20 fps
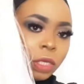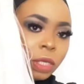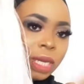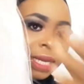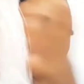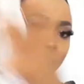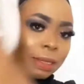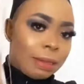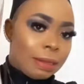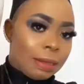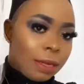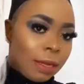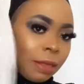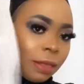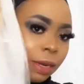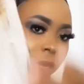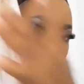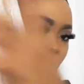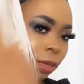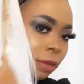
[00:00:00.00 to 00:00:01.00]
you guys can see
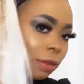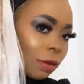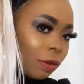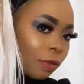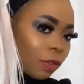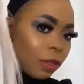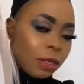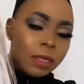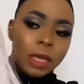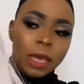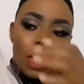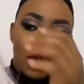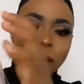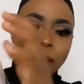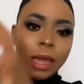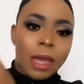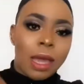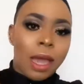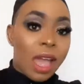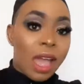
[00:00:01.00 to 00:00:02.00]
the length of this
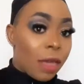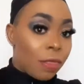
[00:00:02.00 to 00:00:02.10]
hair